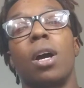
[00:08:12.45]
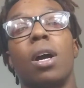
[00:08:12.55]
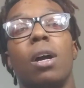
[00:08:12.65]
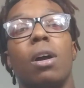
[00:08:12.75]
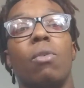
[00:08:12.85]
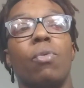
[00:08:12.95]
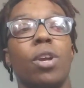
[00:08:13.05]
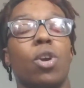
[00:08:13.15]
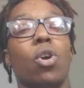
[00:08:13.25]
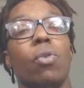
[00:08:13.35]

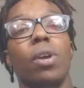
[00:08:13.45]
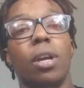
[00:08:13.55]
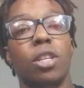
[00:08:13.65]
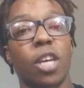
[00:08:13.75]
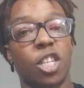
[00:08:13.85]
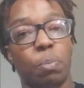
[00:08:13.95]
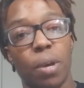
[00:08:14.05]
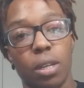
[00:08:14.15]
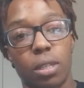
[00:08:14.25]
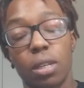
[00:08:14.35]
a reoccurring
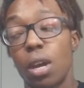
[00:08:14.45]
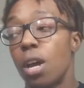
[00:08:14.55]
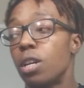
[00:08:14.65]
expense.